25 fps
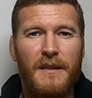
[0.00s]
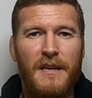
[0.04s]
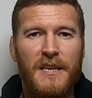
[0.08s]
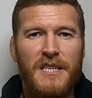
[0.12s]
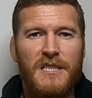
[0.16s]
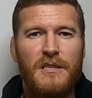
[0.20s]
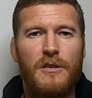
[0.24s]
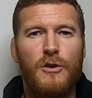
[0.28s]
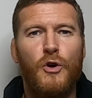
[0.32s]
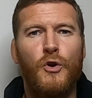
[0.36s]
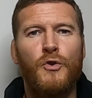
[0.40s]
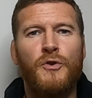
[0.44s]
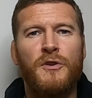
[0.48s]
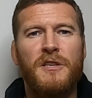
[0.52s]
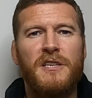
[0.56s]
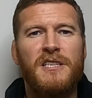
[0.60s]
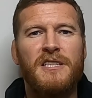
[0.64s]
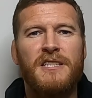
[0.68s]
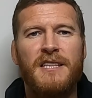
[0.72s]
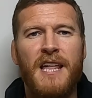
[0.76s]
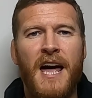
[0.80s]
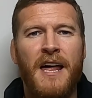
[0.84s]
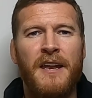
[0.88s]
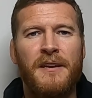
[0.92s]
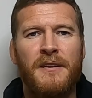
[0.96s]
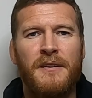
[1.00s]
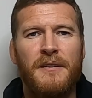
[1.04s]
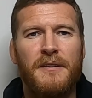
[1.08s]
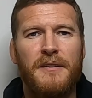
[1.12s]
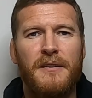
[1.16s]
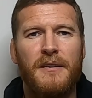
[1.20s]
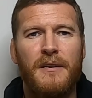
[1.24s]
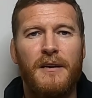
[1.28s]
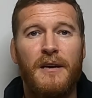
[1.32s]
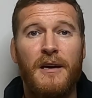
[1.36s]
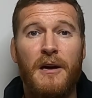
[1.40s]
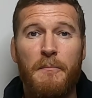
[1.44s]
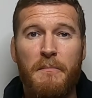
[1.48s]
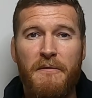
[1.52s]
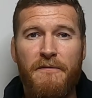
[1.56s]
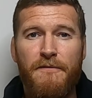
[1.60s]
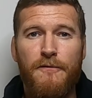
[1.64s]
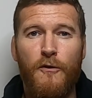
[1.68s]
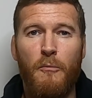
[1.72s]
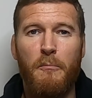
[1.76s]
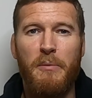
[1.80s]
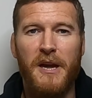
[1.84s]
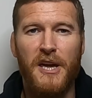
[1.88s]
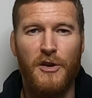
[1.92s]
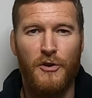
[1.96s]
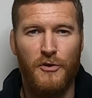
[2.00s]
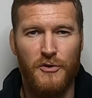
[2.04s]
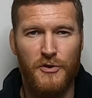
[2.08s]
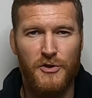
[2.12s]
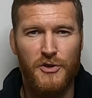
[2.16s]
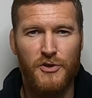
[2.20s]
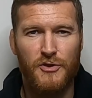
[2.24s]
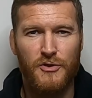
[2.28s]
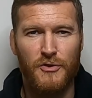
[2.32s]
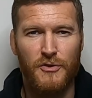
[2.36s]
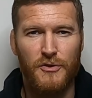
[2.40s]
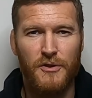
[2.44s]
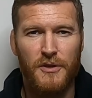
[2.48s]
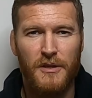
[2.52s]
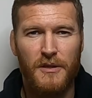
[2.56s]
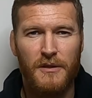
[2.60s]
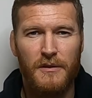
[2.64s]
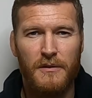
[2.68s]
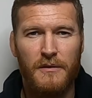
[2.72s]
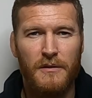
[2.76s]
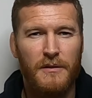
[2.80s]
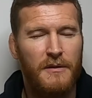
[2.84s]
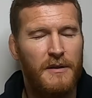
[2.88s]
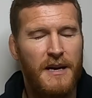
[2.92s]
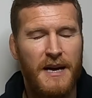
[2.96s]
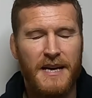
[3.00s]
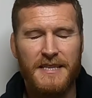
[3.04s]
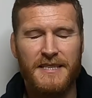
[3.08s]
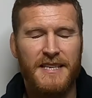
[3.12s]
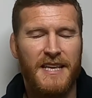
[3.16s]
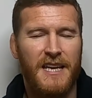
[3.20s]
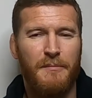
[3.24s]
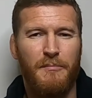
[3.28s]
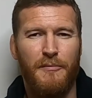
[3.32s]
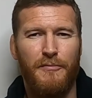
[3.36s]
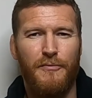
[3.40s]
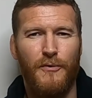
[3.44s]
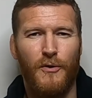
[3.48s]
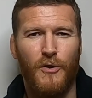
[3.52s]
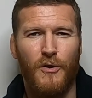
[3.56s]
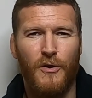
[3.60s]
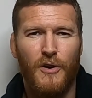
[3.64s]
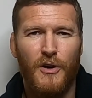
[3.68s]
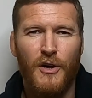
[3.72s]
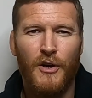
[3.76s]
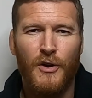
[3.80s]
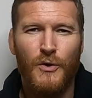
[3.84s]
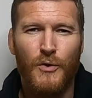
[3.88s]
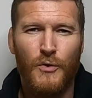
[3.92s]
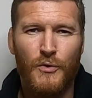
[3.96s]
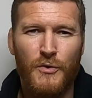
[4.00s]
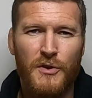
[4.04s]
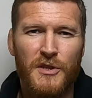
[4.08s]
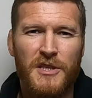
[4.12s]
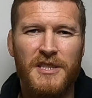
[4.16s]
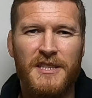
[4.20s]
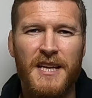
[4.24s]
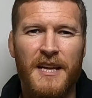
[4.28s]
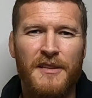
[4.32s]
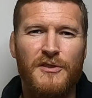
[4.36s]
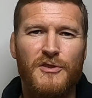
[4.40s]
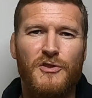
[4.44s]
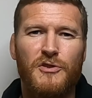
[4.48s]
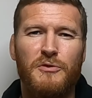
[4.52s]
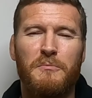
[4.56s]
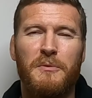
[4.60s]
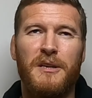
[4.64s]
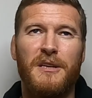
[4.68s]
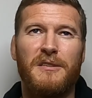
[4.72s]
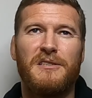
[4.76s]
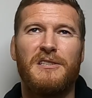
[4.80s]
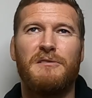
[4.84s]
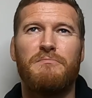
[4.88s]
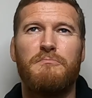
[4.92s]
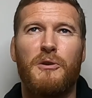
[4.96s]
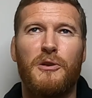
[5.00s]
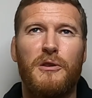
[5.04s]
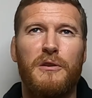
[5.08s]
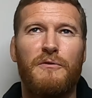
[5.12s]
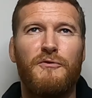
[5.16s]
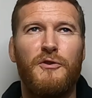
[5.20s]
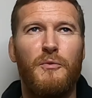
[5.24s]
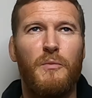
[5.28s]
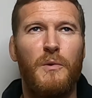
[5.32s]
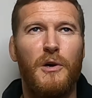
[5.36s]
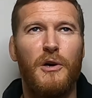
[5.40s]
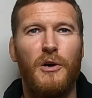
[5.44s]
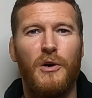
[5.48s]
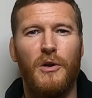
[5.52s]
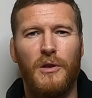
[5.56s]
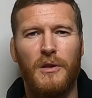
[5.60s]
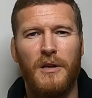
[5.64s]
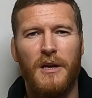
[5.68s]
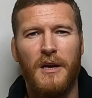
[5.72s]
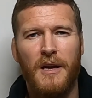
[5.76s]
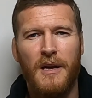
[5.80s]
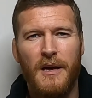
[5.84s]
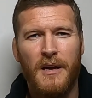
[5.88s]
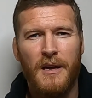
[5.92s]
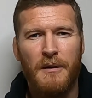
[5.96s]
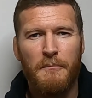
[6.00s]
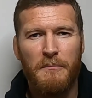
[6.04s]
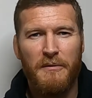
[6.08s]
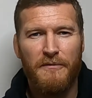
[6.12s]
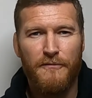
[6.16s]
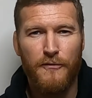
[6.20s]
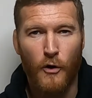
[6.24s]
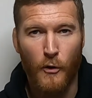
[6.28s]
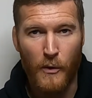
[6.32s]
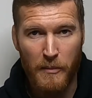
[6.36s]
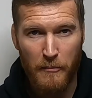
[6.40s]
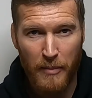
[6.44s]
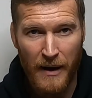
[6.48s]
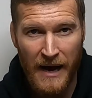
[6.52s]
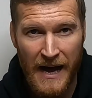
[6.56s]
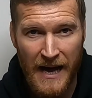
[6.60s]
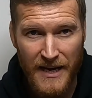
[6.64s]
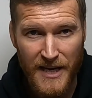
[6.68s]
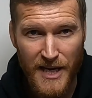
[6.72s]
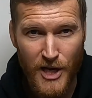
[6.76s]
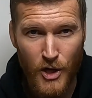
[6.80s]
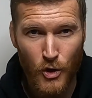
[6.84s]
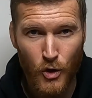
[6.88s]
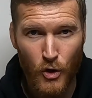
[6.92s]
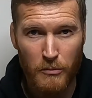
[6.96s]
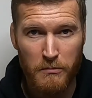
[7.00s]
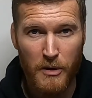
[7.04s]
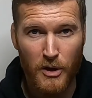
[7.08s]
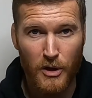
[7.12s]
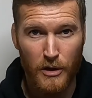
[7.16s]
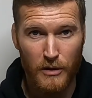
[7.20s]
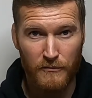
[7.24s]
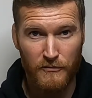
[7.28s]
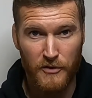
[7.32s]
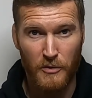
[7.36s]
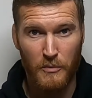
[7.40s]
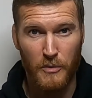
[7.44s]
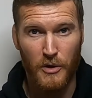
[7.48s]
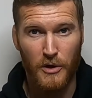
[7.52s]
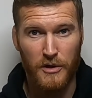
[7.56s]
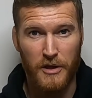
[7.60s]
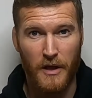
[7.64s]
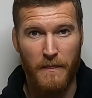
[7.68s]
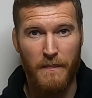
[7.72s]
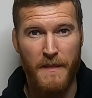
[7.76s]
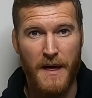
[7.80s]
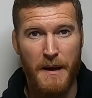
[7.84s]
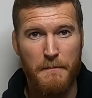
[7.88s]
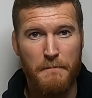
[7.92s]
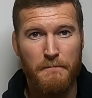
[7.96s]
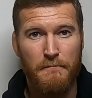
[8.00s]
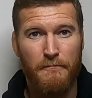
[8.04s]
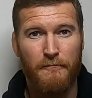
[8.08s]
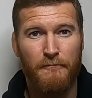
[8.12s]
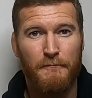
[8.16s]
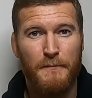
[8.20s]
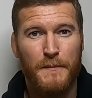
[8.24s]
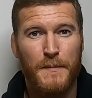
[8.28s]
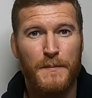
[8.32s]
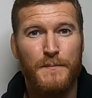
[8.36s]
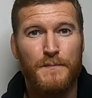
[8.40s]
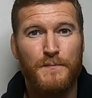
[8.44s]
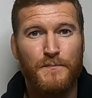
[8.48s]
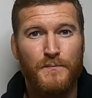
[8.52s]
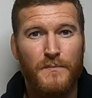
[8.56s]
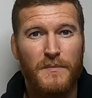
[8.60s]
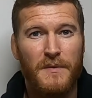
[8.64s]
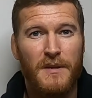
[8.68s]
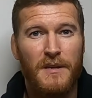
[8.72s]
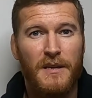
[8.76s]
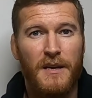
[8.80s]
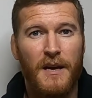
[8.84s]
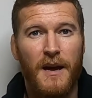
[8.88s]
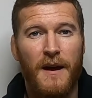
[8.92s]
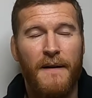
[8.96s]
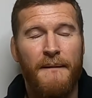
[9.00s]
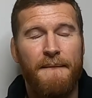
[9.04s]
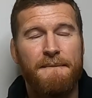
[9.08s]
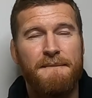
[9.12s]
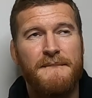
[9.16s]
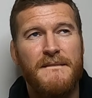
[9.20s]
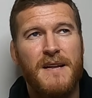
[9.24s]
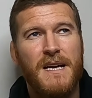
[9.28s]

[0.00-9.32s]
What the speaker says: is understand before being understood. I said it before, understand someone else's model of the world before imparting your model of the world on them. Yeah.